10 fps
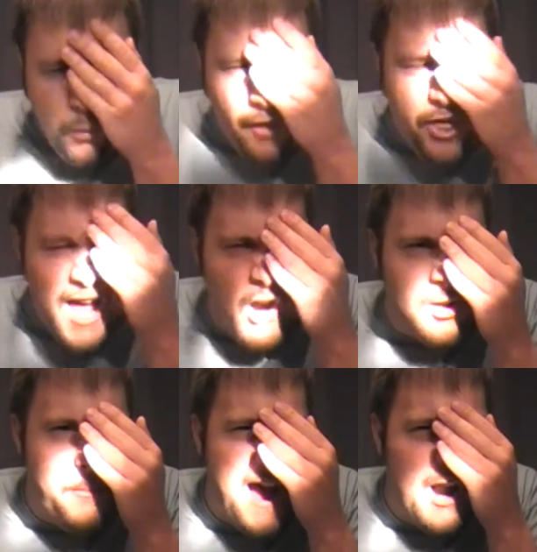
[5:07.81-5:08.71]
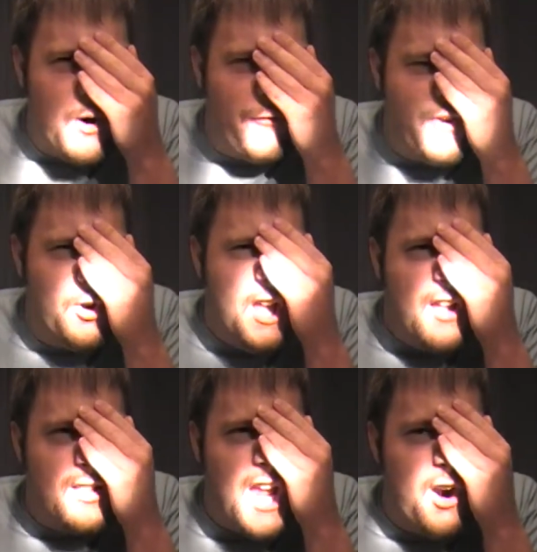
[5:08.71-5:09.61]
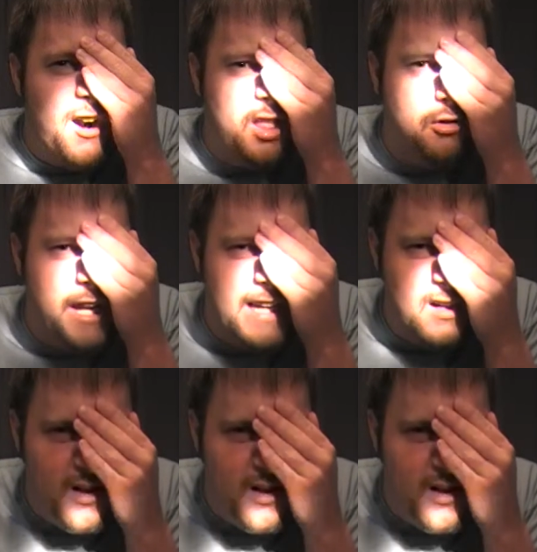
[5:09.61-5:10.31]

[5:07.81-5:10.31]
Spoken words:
What the hell is the matter with you? Seriously!